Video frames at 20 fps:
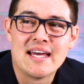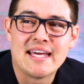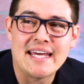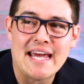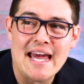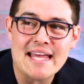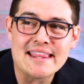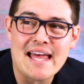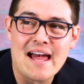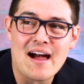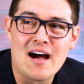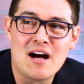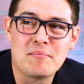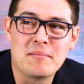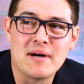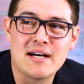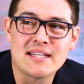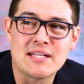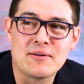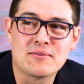He had that hot
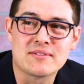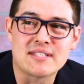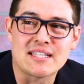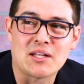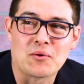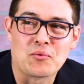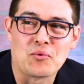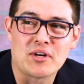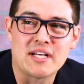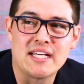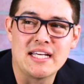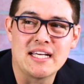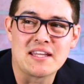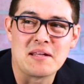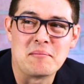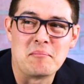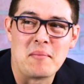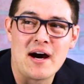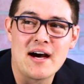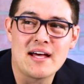month. He was like the rookie of
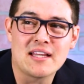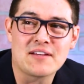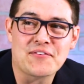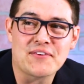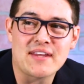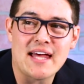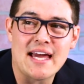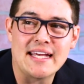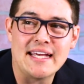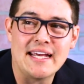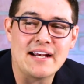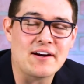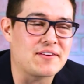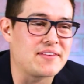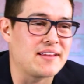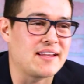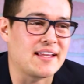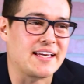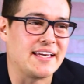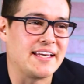the month for that year, and
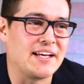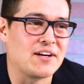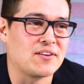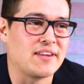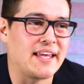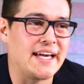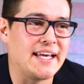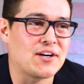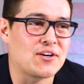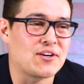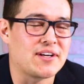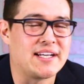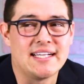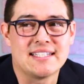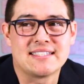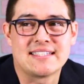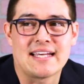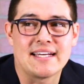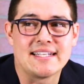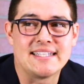then like a year later,
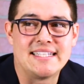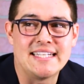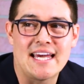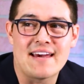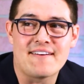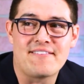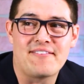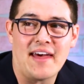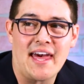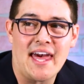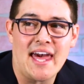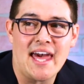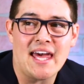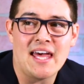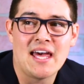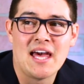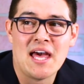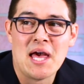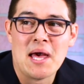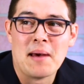he's like
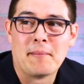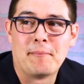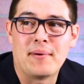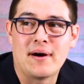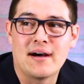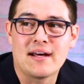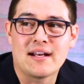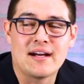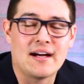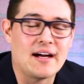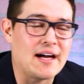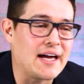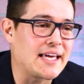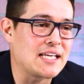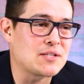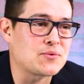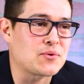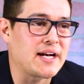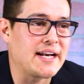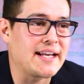DFA. But I
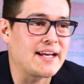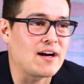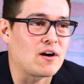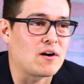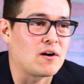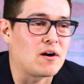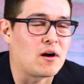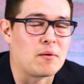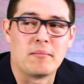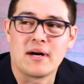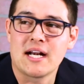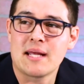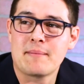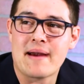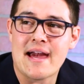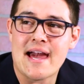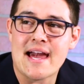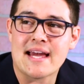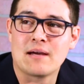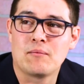guess we're getting our money
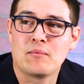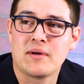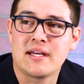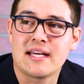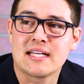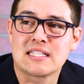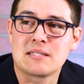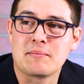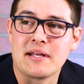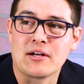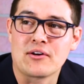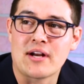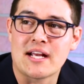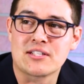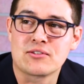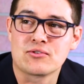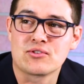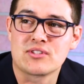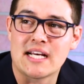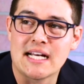back, and we can get some
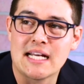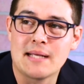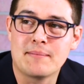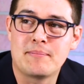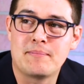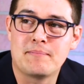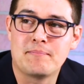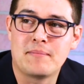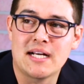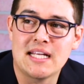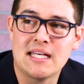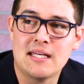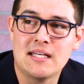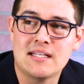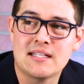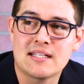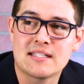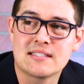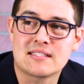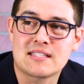international signing
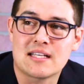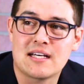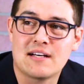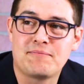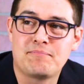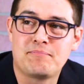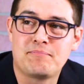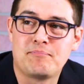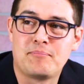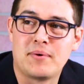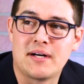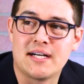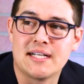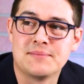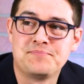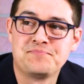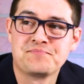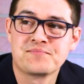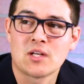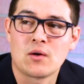money and stuff.
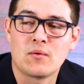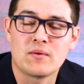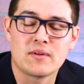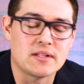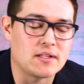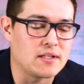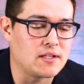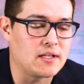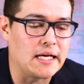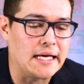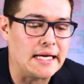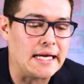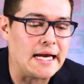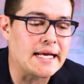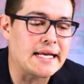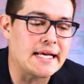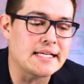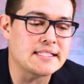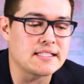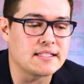good.
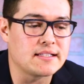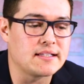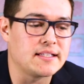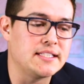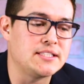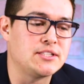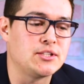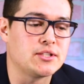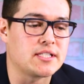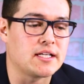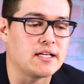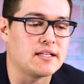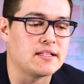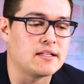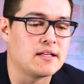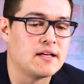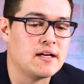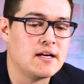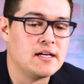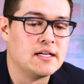I guess it leads you to.
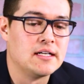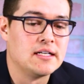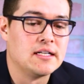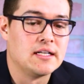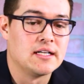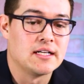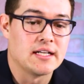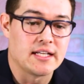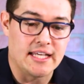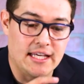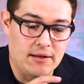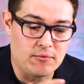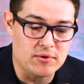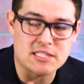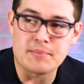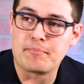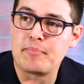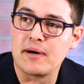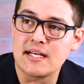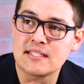He
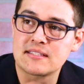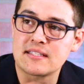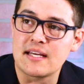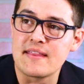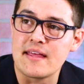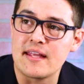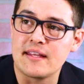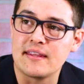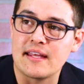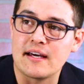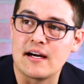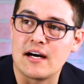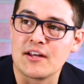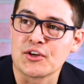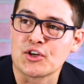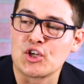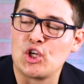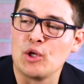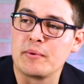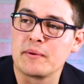was a bust, and then the
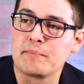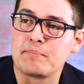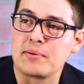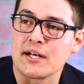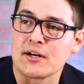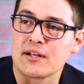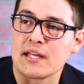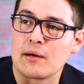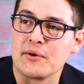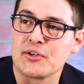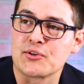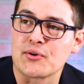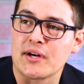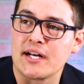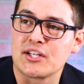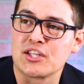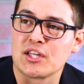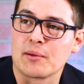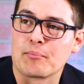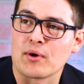other Cuban player that we
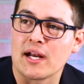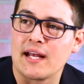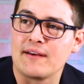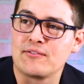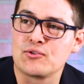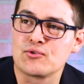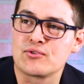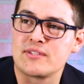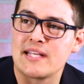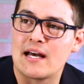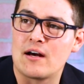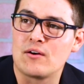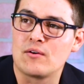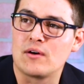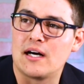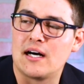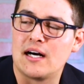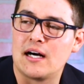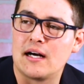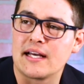traded to the Braves, who's
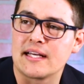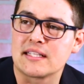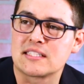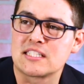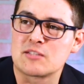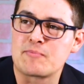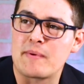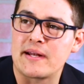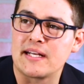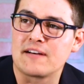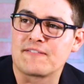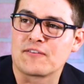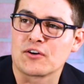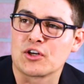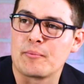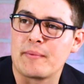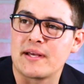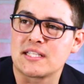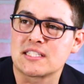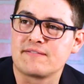now suspended for
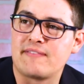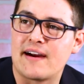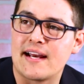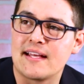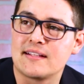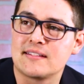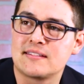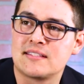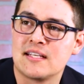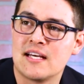domestic violence.